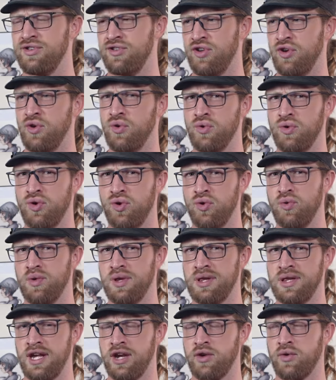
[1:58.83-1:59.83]
dude who
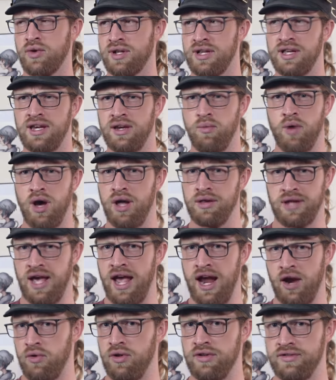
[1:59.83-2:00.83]
secretly was a
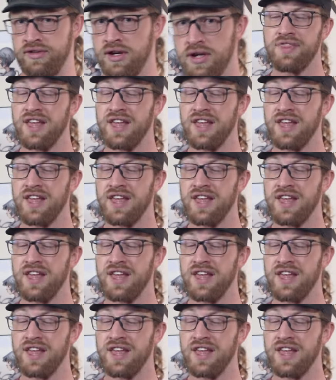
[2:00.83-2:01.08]
herald.